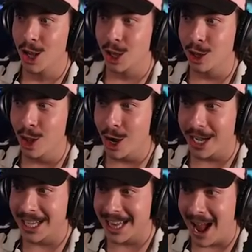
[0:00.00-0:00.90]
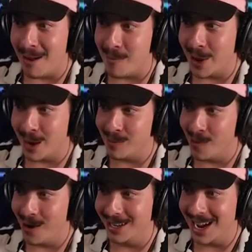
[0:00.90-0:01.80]
Look at that big
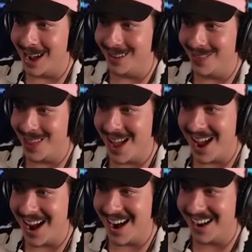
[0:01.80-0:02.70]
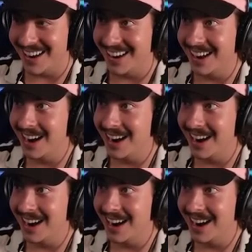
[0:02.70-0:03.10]
boy down there.